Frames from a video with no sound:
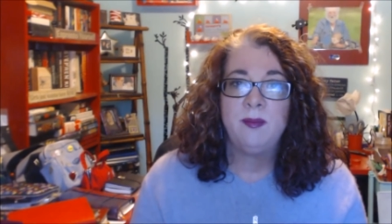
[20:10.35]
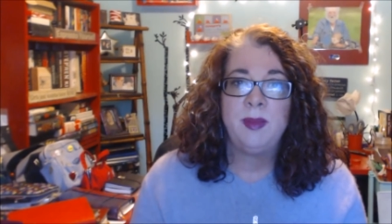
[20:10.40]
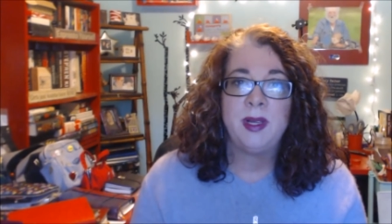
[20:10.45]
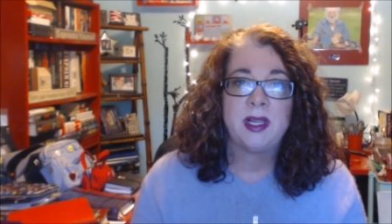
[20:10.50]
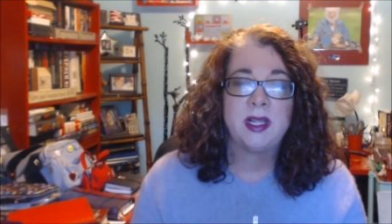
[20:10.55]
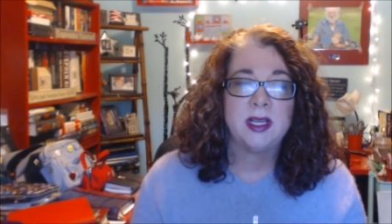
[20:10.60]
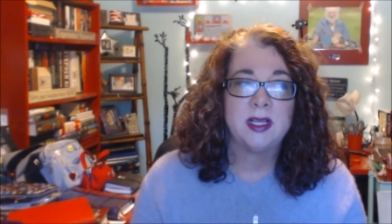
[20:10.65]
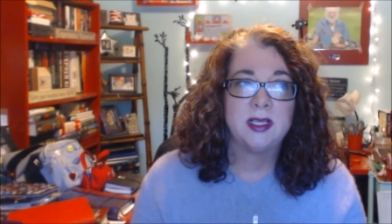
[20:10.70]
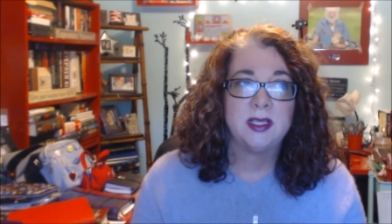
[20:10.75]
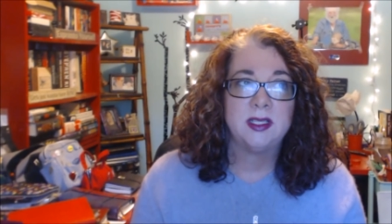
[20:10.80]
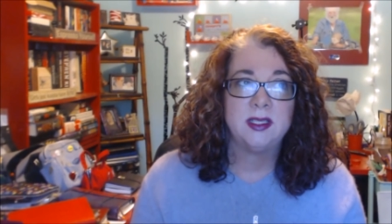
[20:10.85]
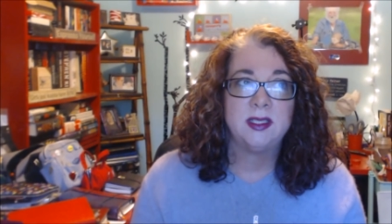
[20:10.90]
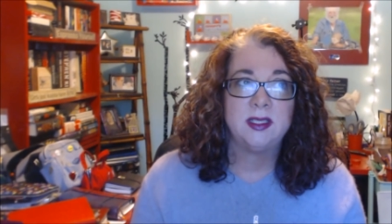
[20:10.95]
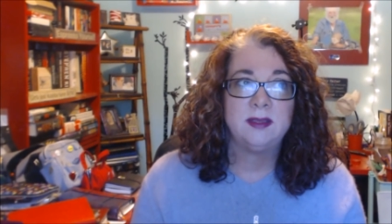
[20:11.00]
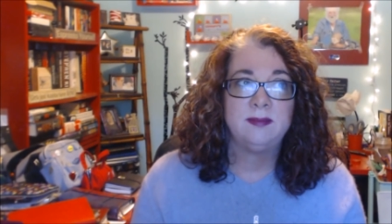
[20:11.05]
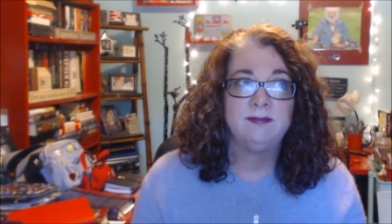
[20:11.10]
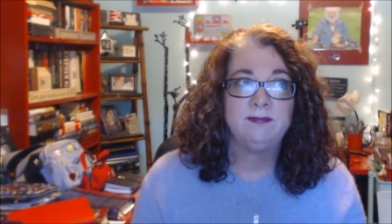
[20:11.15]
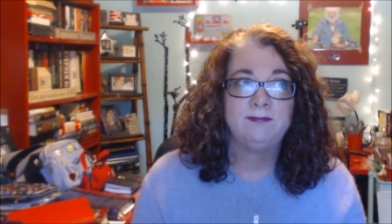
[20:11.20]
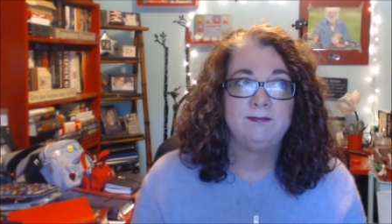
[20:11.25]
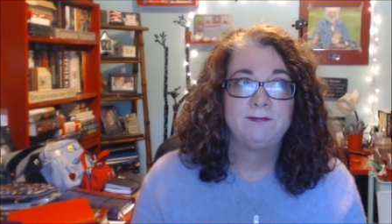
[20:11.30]

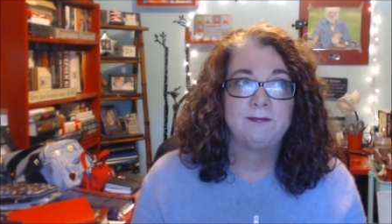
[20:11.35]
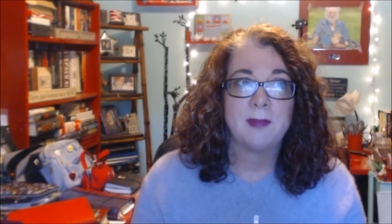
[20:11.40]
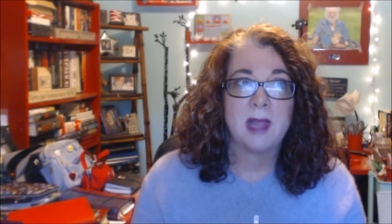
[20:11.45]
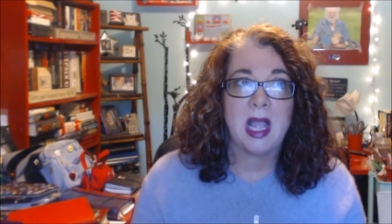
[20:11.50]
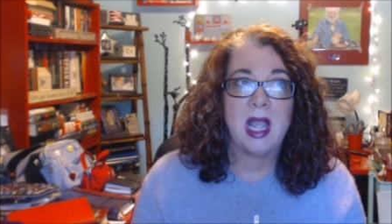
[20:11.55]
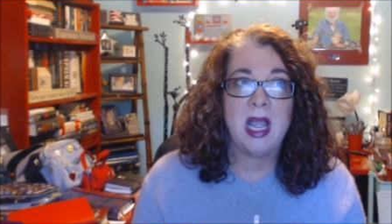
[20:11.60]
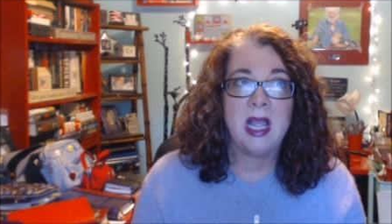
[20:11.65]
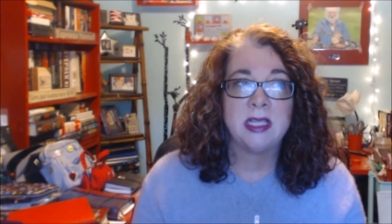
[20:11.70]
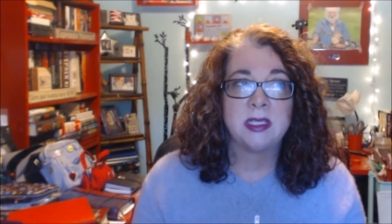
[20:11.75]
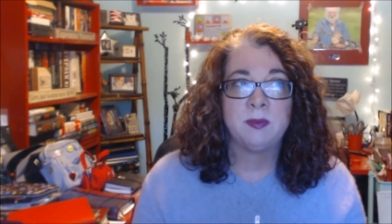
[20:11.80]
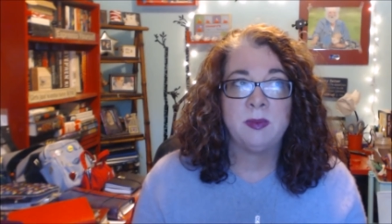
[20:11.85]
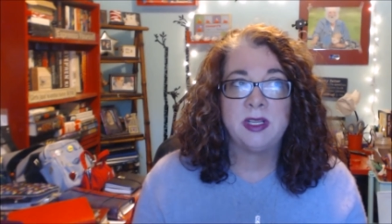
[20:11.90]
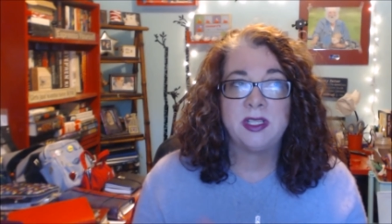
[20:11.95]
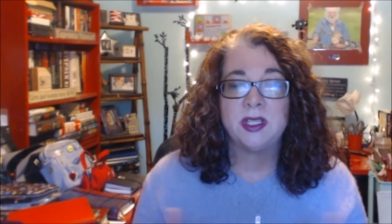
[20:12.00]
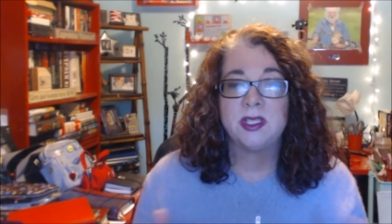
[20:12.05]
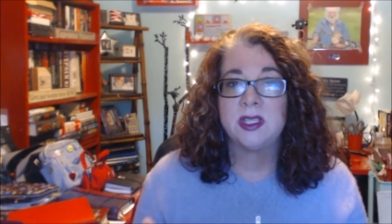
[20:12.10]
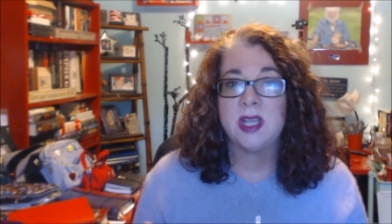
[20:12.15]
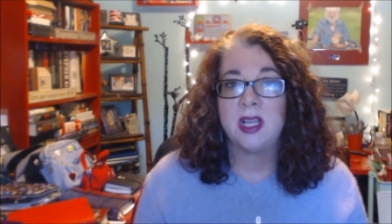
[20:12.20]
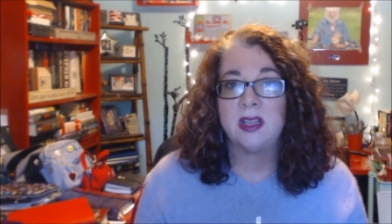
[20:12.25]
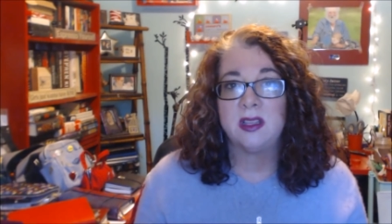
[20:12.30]
Because as
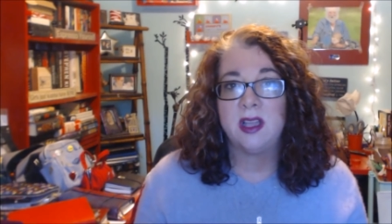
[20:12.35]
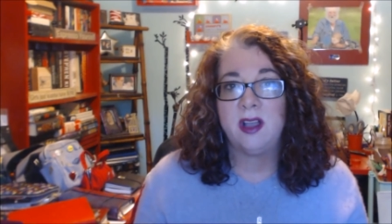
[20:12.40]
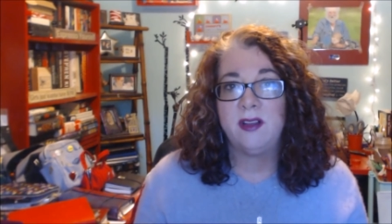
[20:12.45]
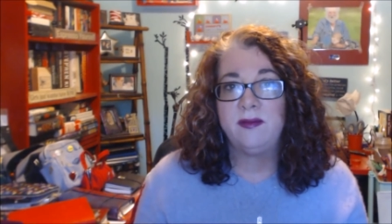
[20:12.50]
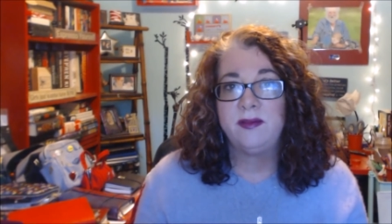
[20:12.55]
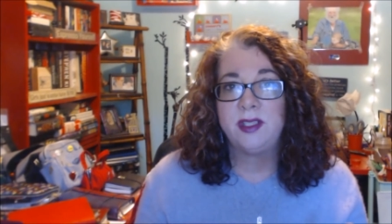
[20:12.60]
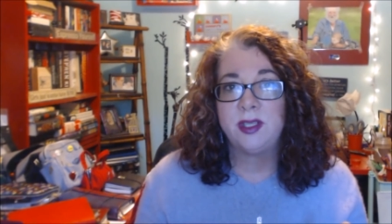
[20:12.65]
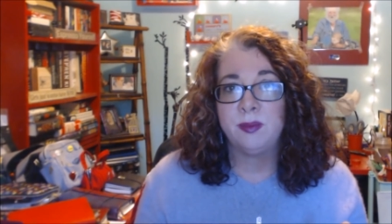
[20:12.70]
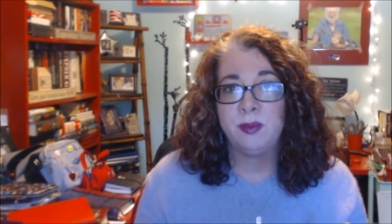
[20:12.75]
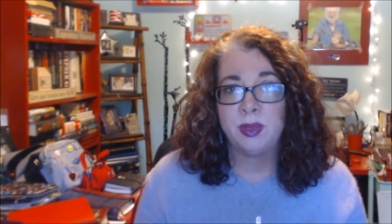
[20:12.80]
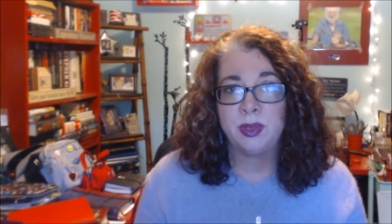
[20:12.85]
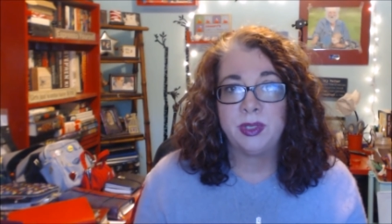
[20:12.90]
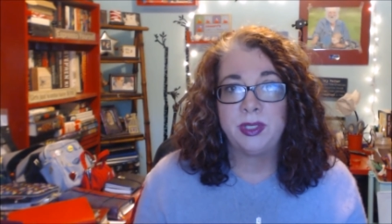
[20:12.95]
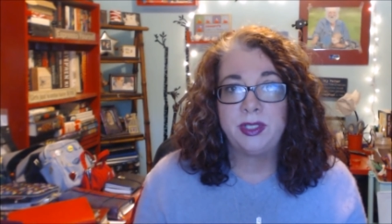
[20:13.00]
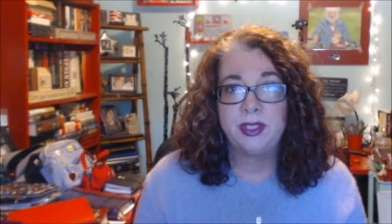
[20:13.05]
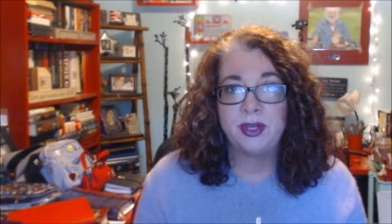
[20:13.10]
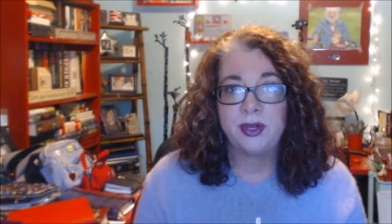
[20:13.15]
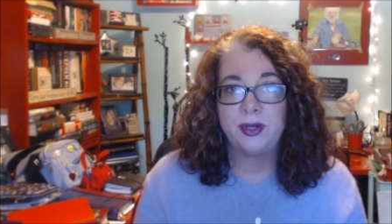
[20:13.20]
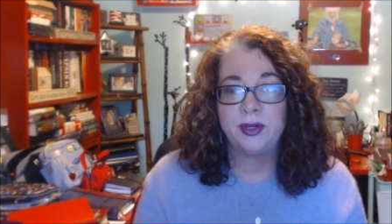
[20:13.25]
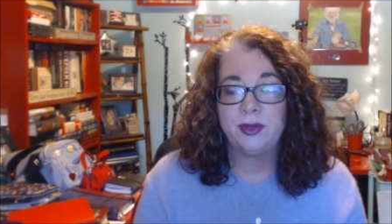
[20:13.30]
much as I love to
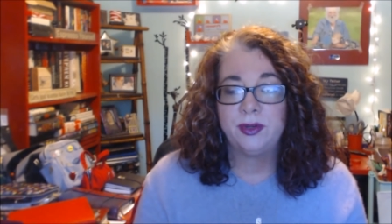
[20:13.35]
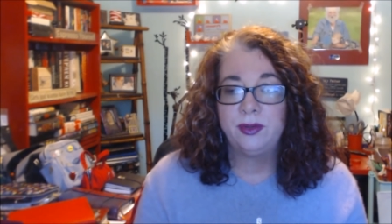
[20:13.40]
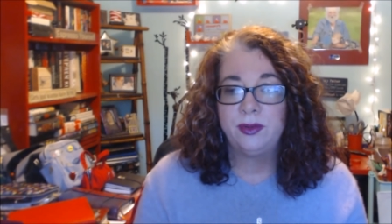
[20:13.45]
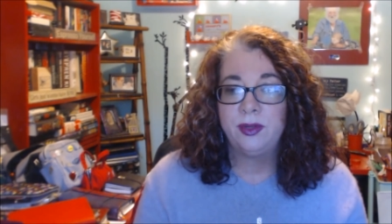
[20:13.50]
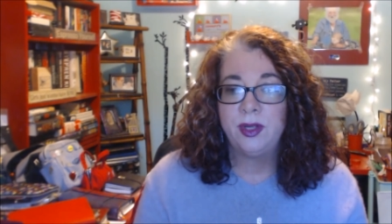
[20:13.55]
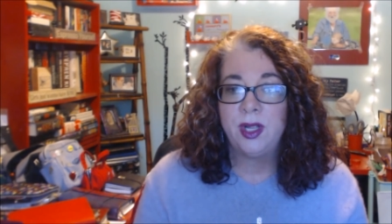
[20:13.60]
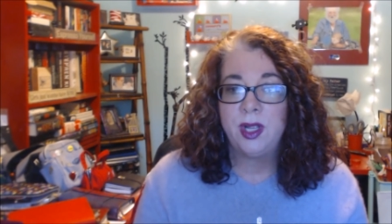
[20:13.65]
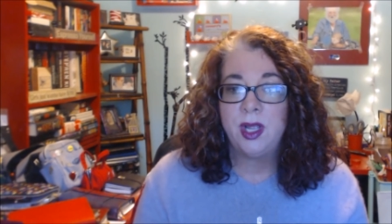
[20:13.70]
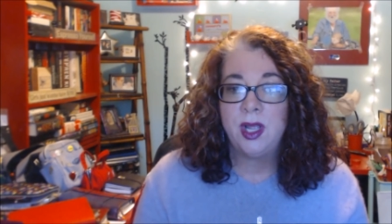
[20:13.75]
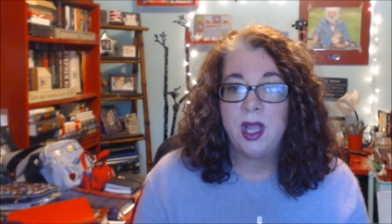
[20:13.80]
bullet journal,